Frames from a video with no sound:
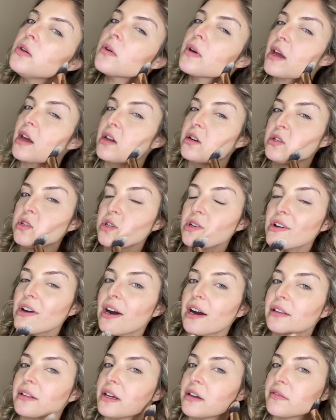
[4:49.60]
can do your
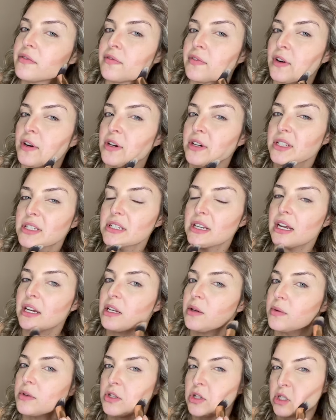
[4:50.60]
highlight first, and
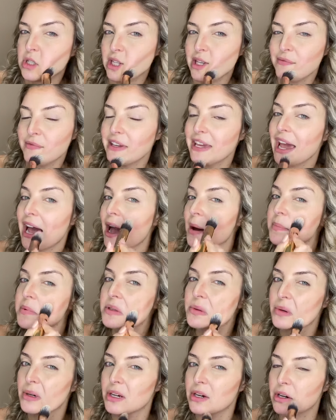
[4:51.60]
you would just leave gaps
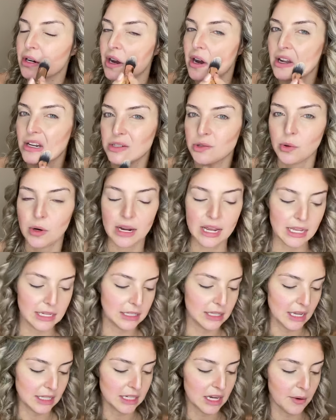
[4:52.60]
where your contour is.
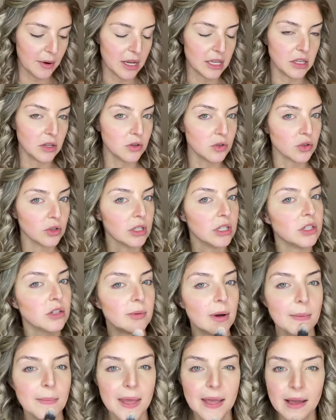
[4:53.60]
That's how I usually do
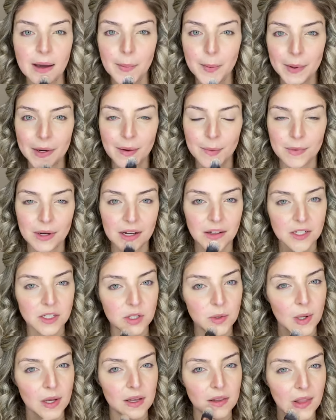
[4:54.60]
my makeup when I'm not
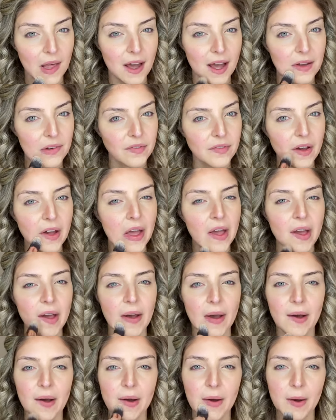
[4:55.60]
doing a live
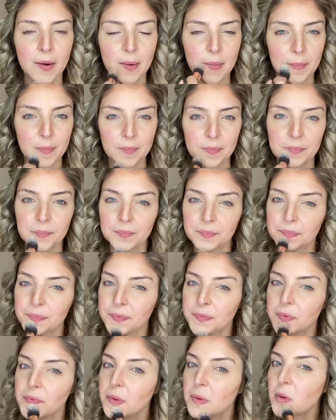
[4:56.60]

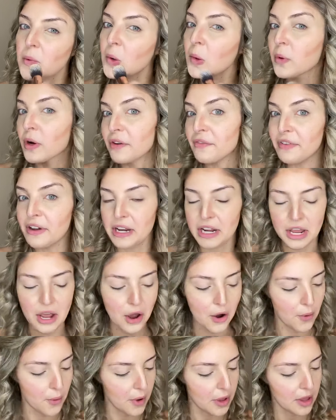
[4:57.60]
or a
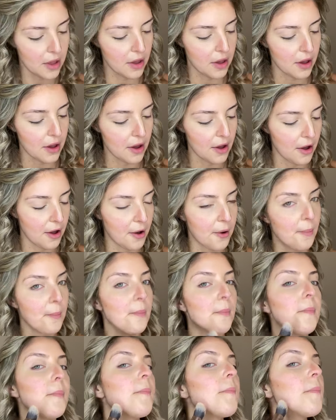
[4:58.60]
video.
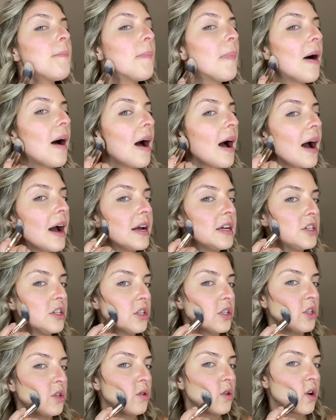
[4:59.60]
I
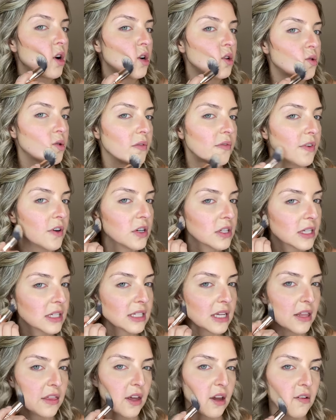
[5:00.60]
just do the contour first because
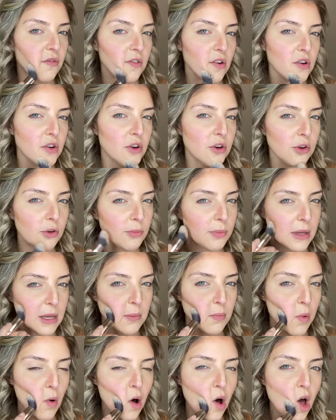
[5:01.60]
I think for new
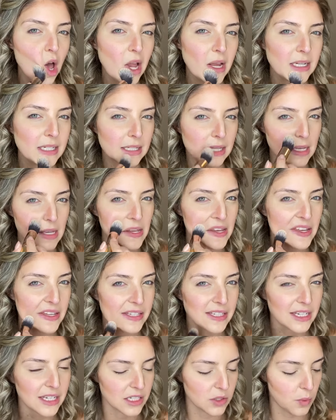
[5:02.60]
people, it's the
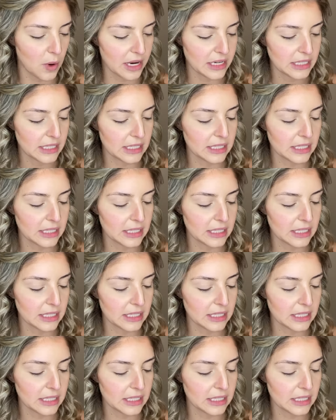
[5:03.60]
easiest way to